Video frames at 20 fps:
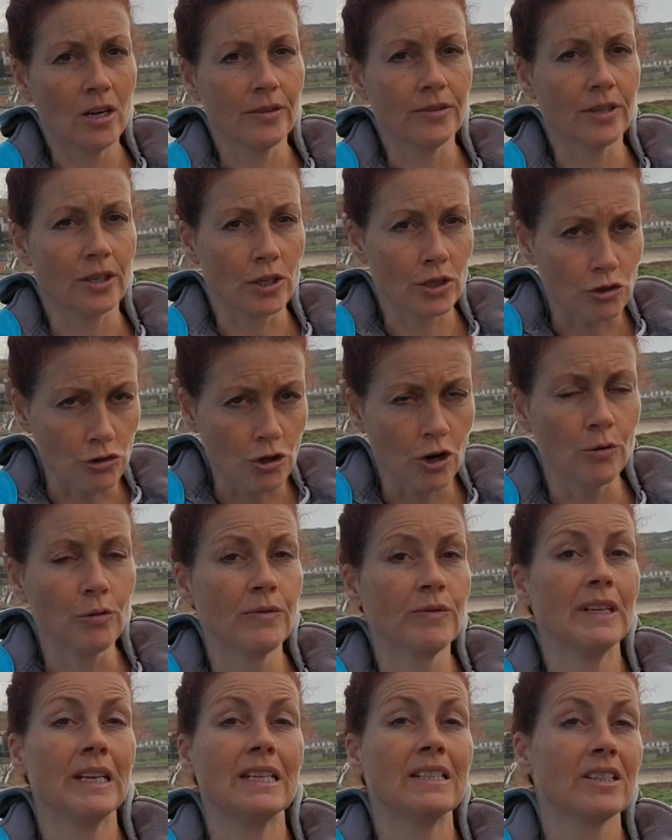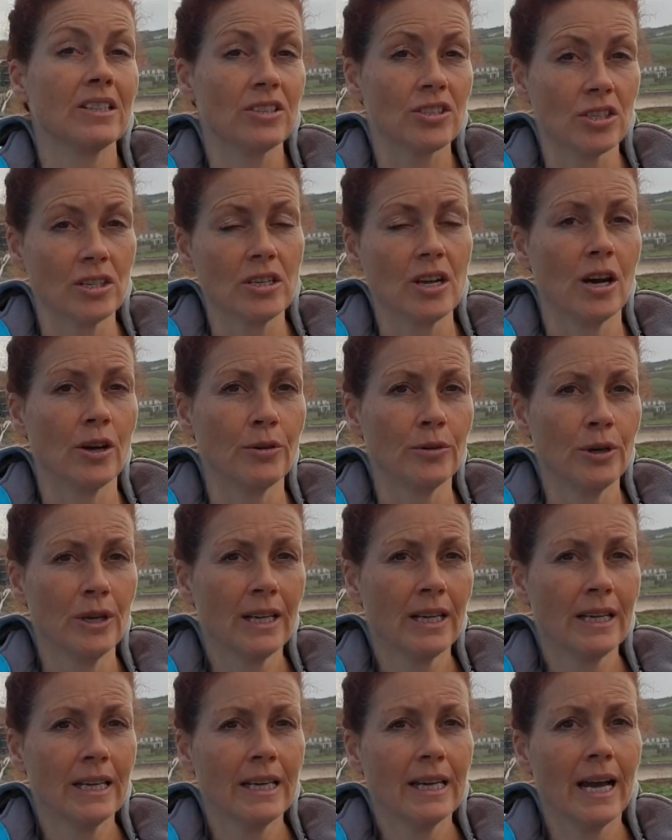the control of needing to know.
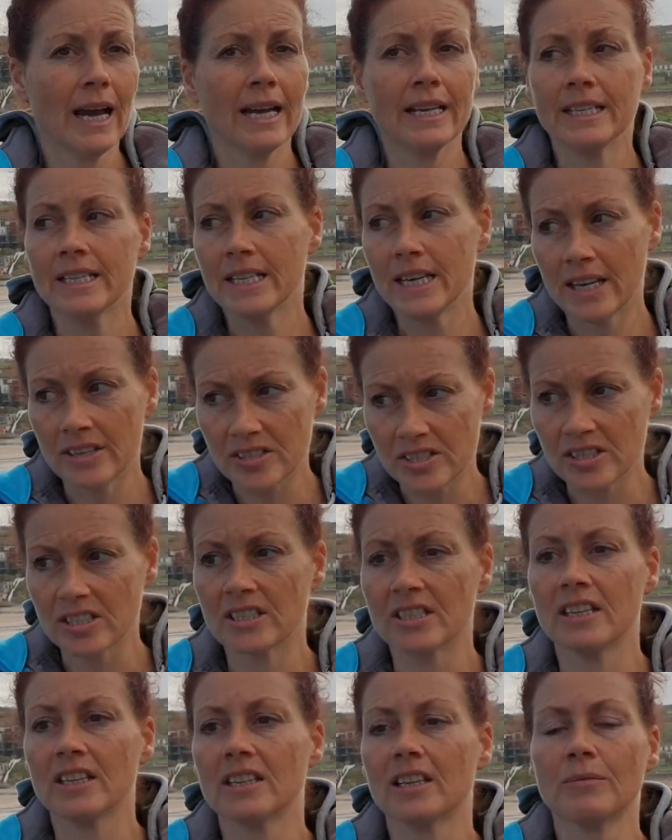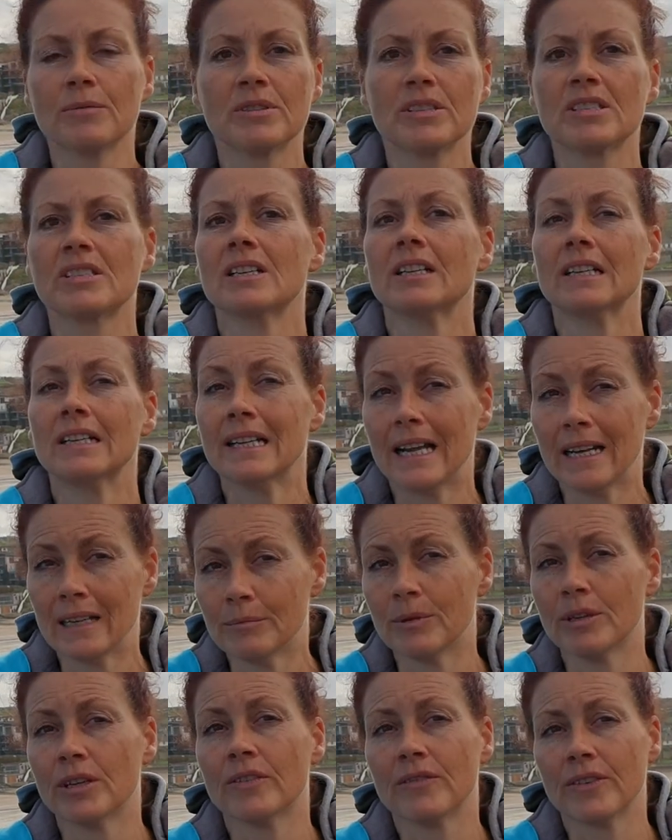And yesterday there was still an
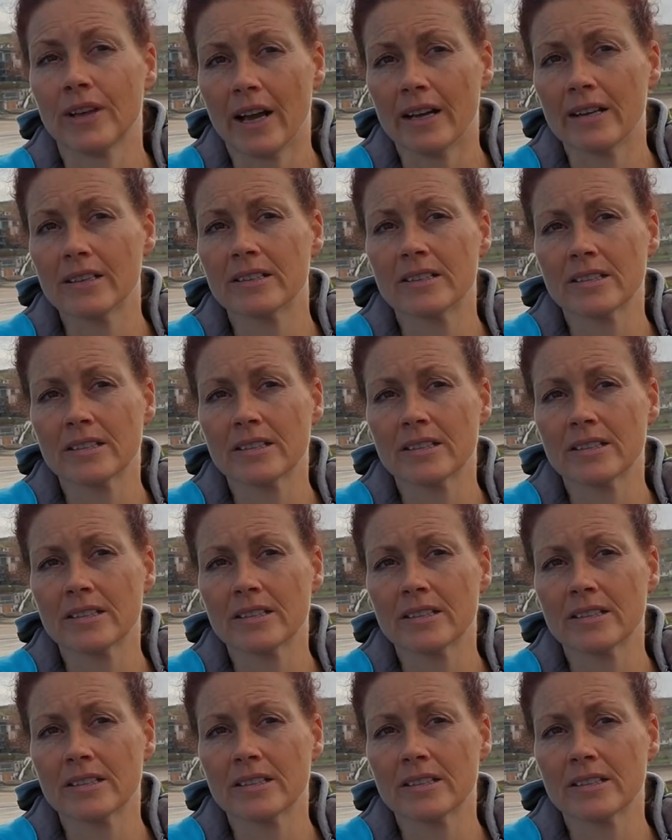element of that.